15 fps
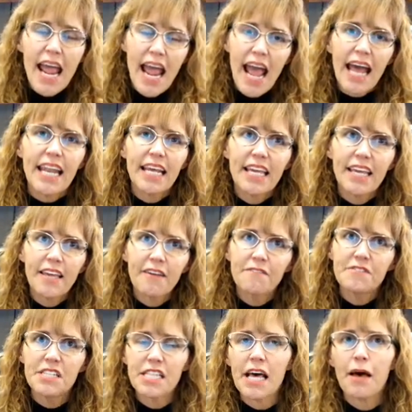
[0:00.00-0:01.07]
and it
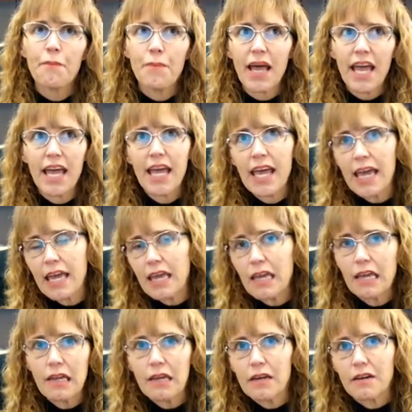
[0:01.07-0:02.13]
gives them
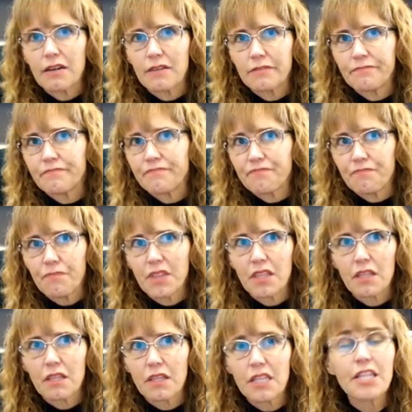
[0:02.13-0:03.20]
a
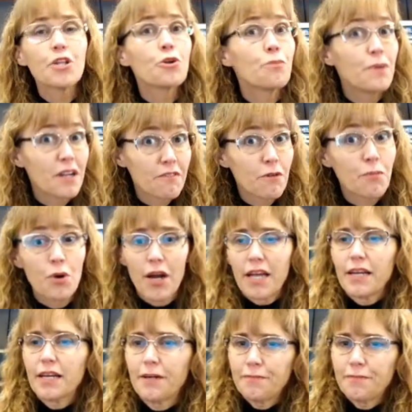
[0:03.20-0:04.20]
little bit of a break.